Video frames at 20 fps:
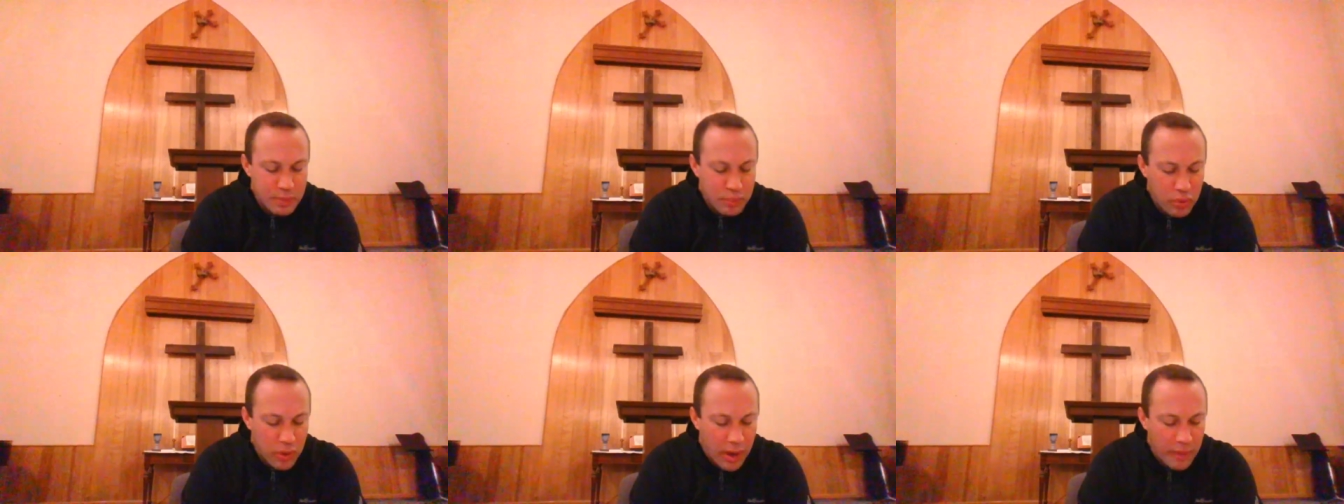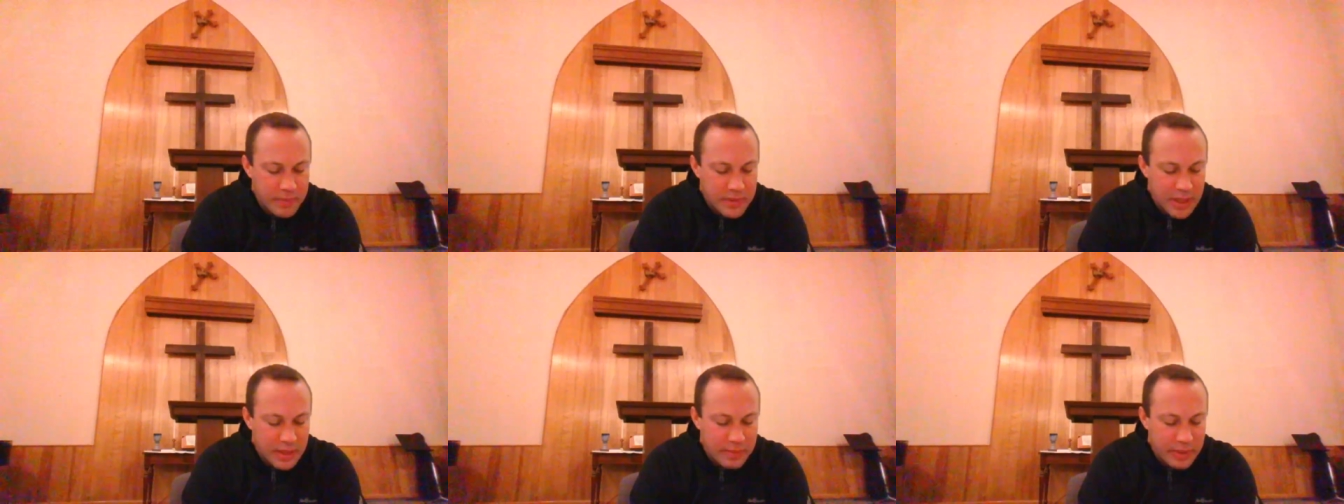
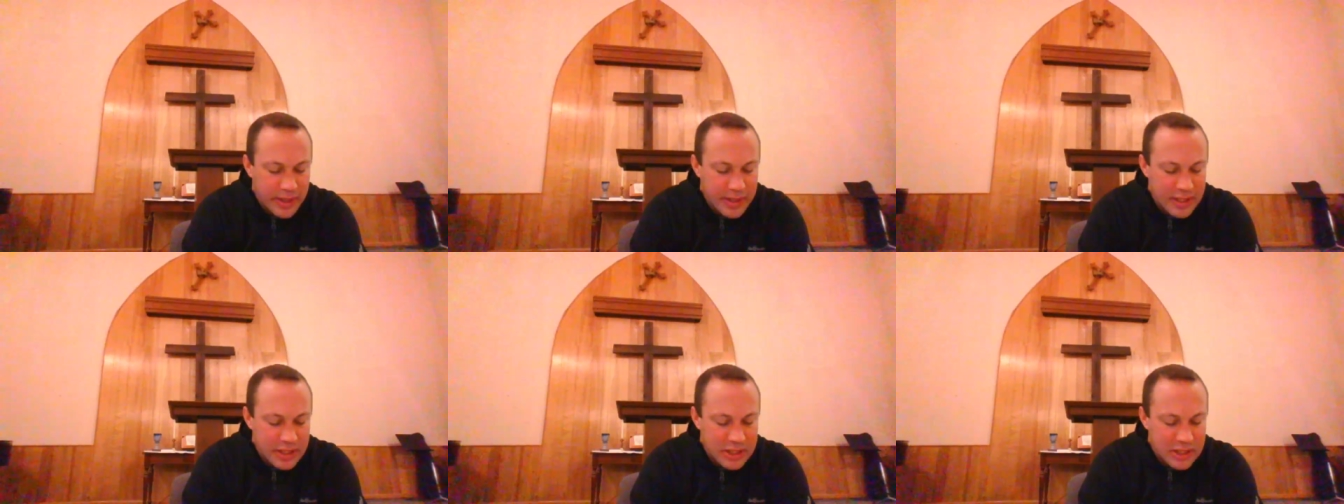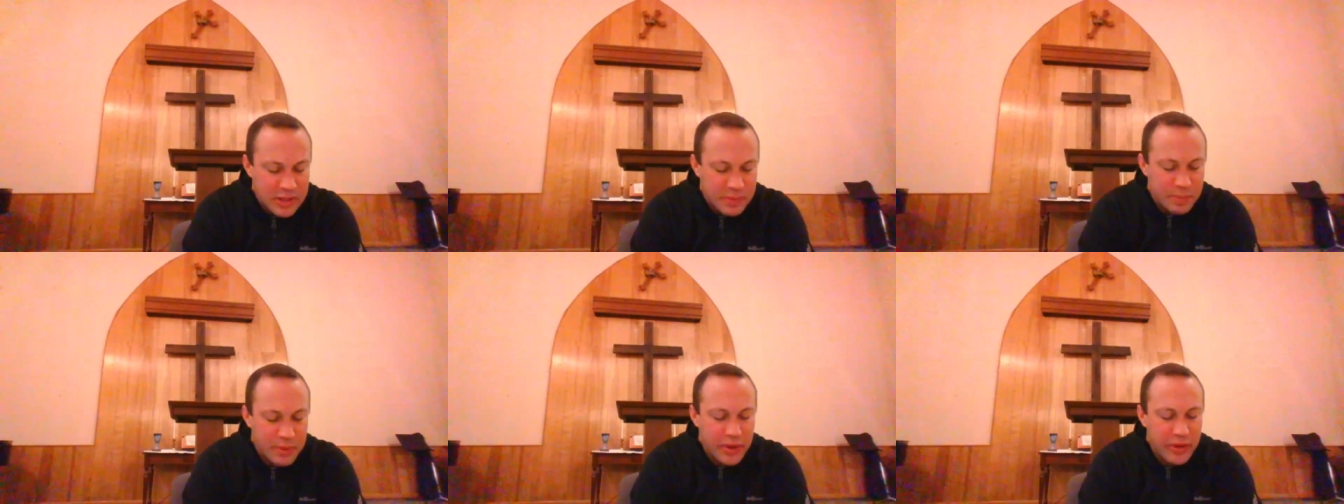prompted by the
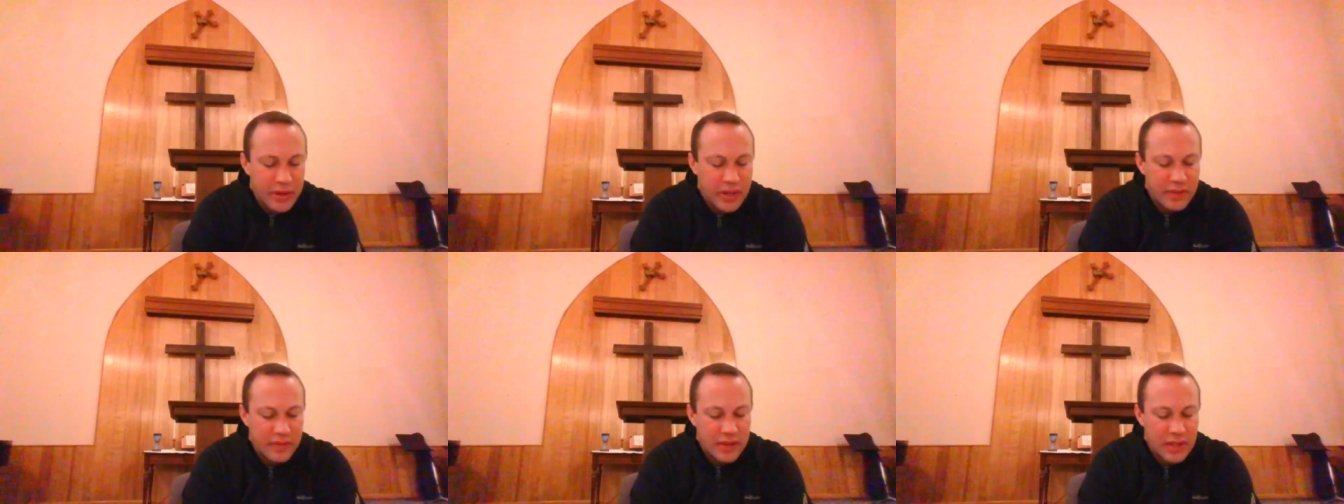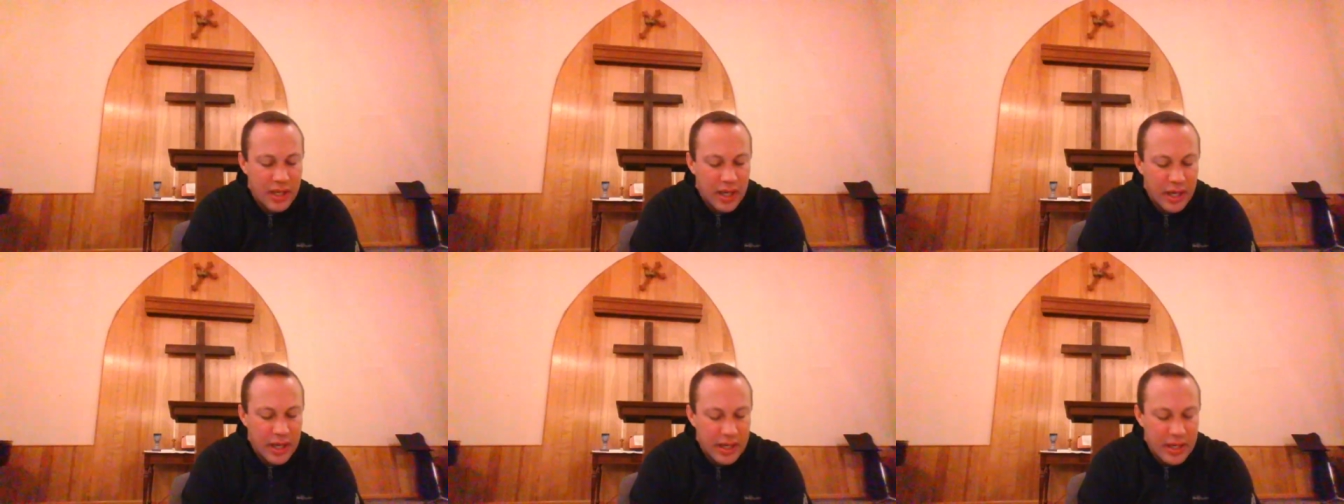Spirit of
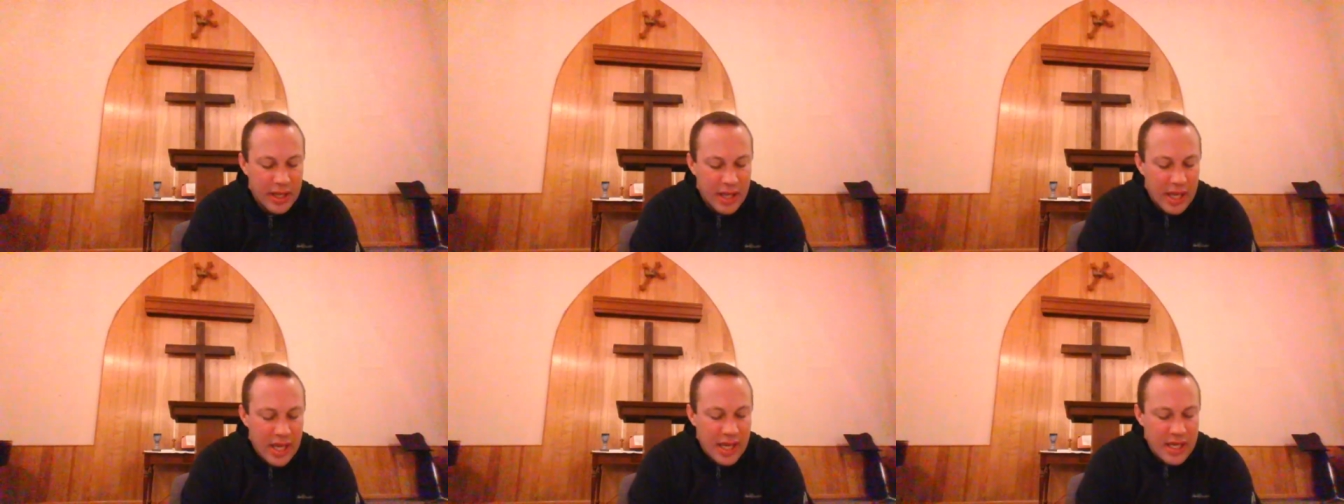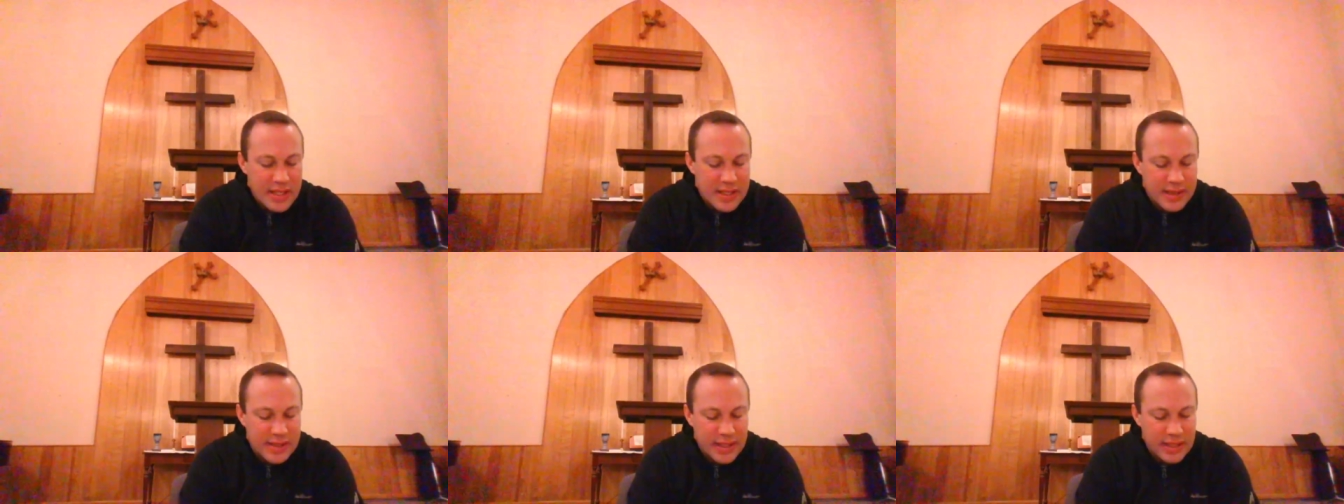God,
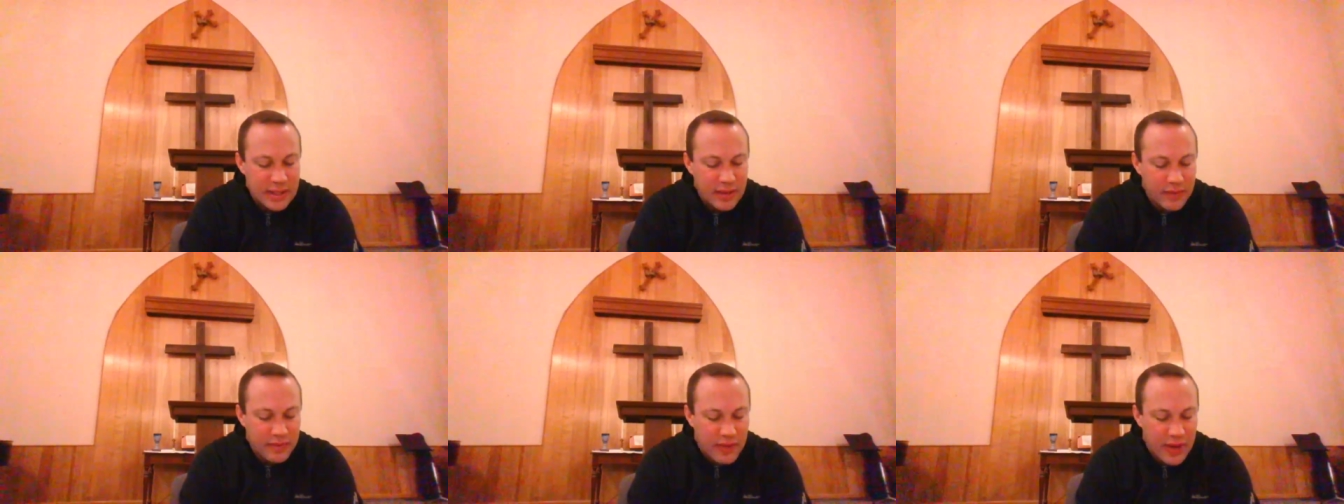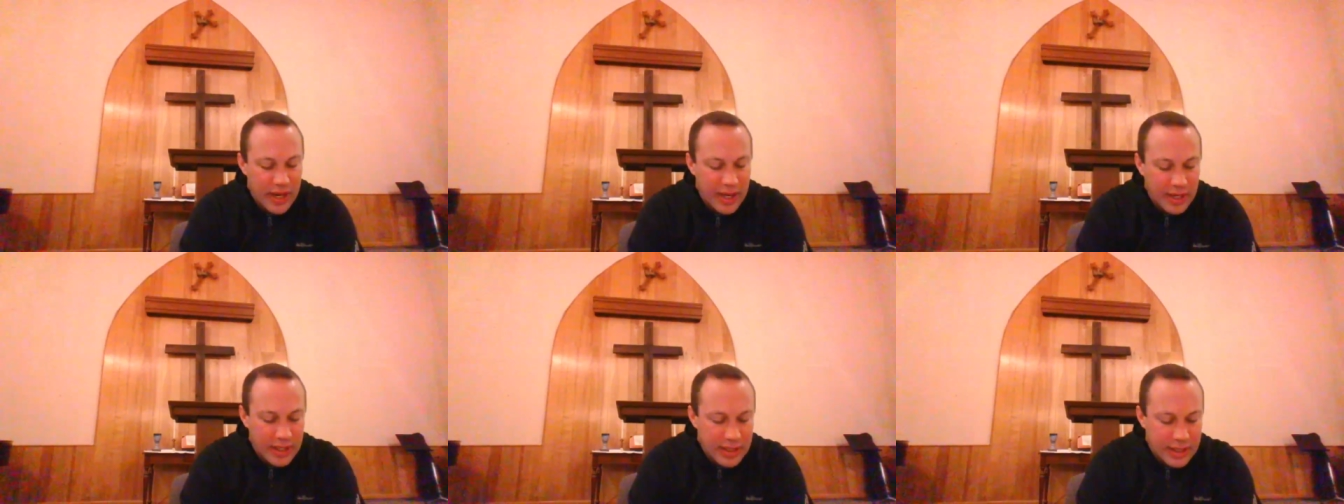
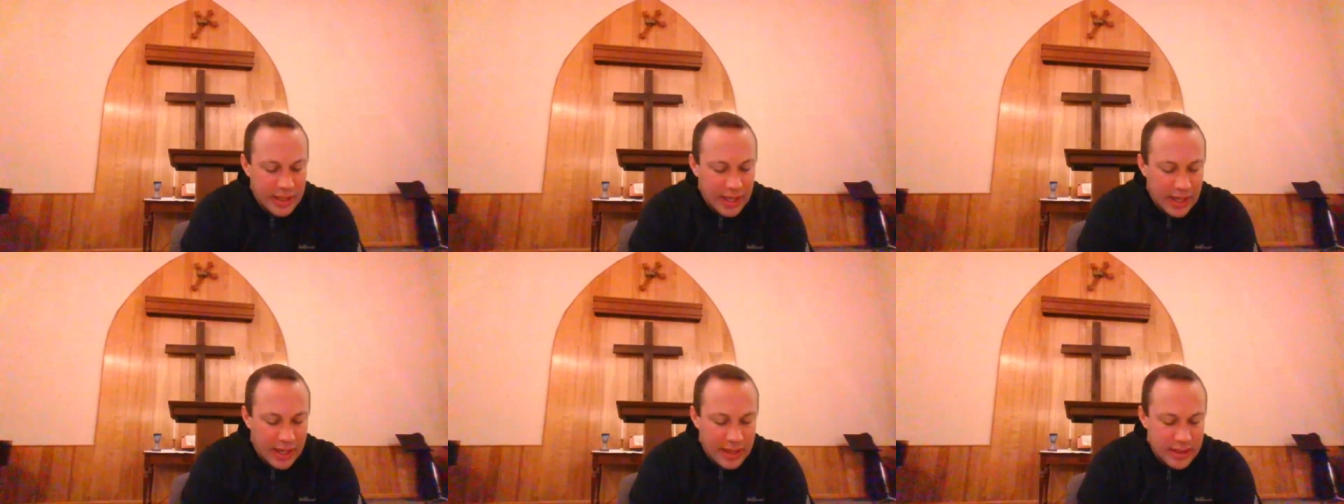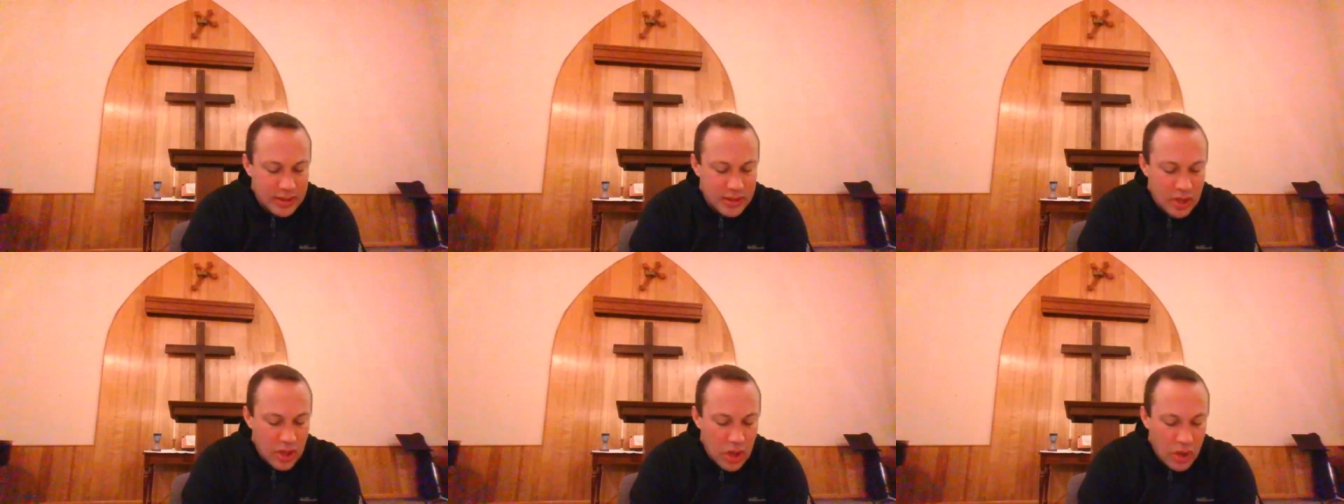signifying God's